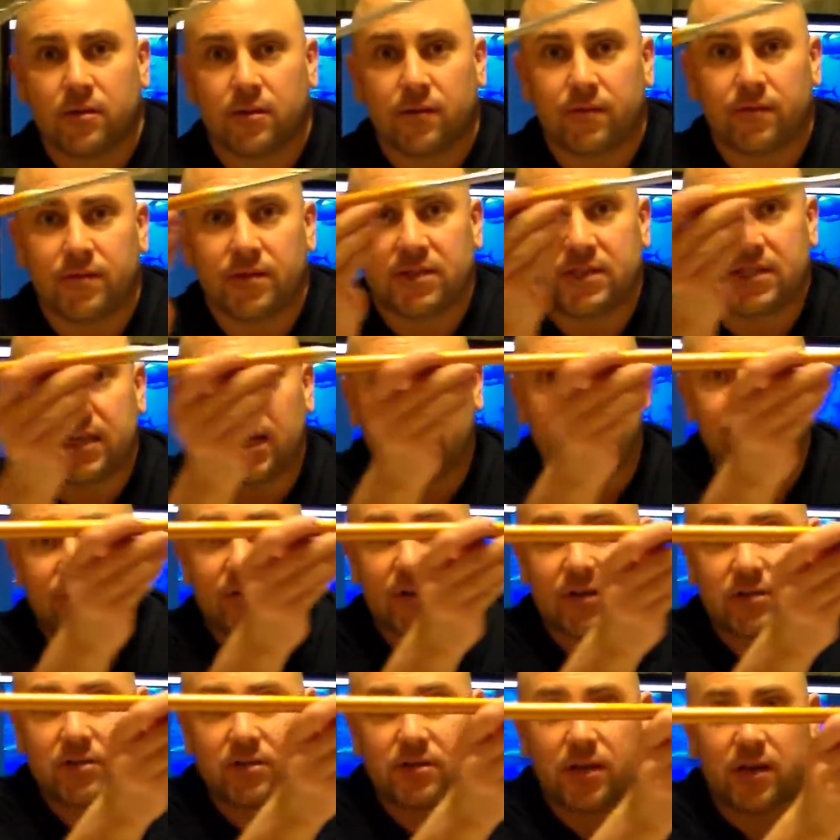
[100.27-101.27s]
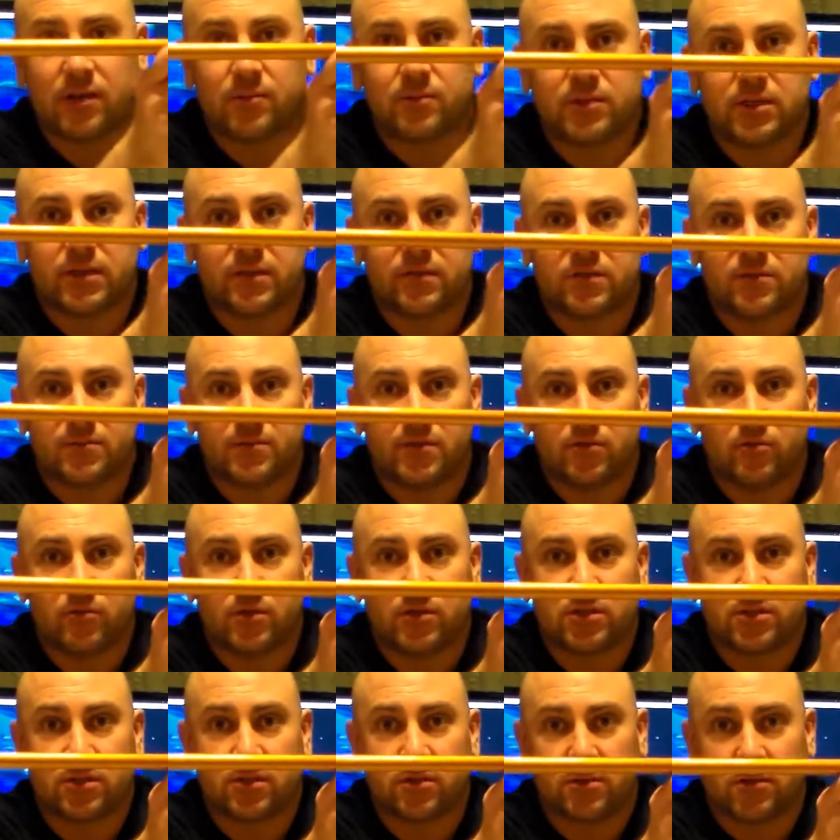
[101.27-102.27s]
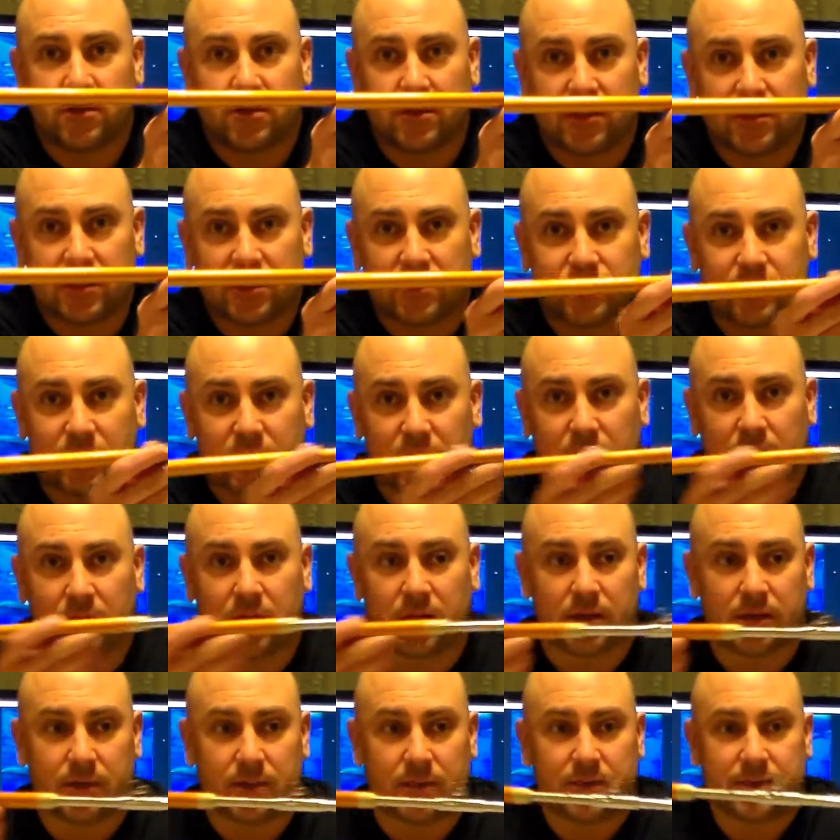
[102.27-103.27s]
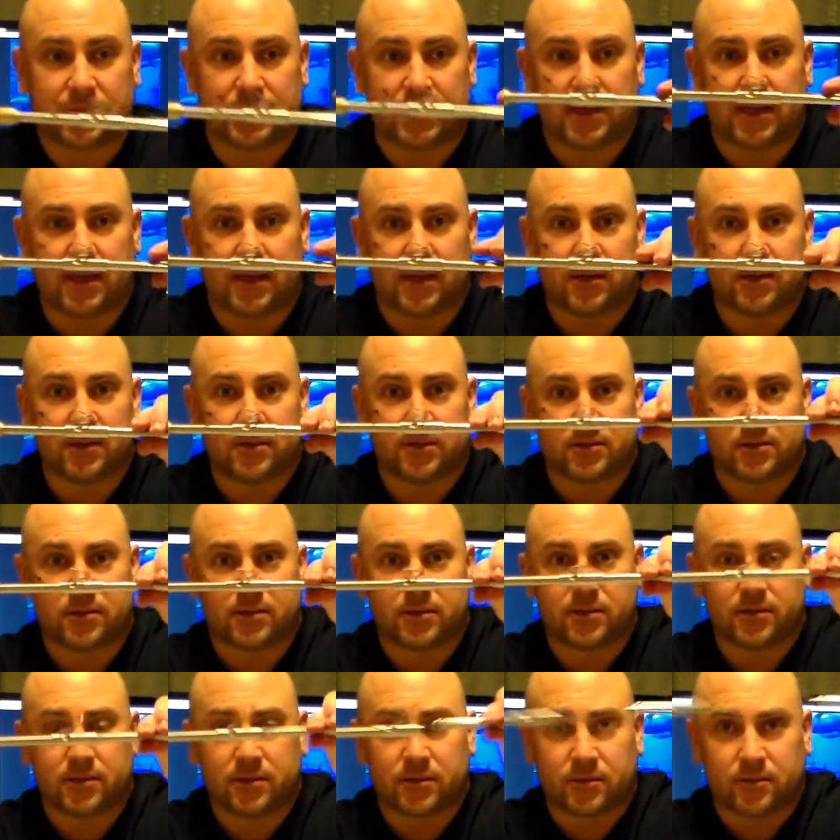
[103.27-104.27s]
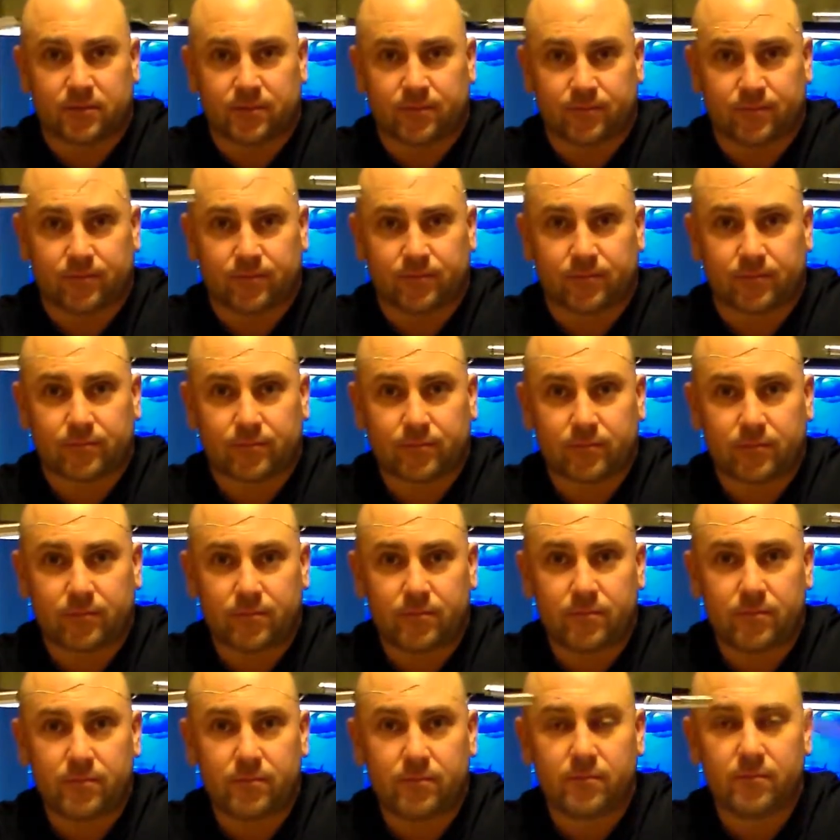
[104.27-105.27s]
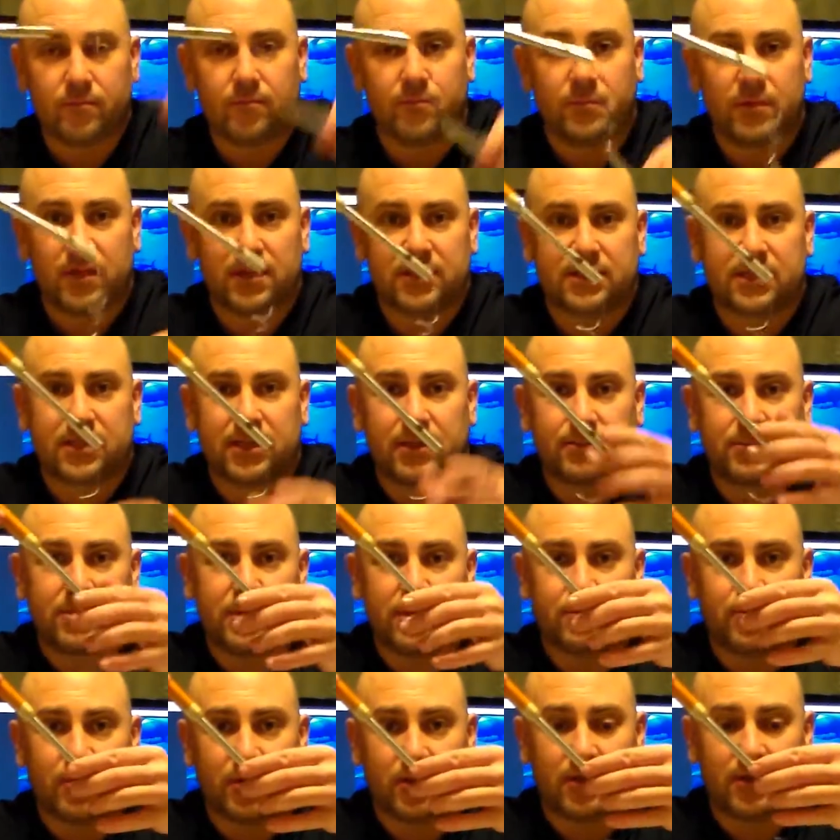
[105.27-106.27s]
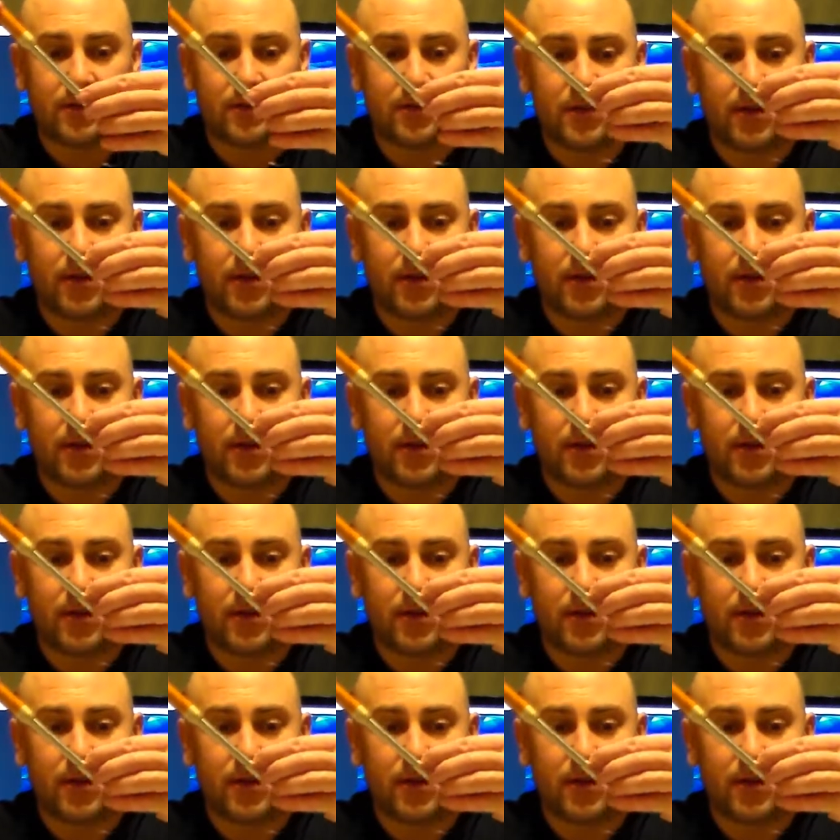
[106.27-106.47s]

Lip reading: This shaft I do not believe to be original to the spear gun because it has a slip tip on it.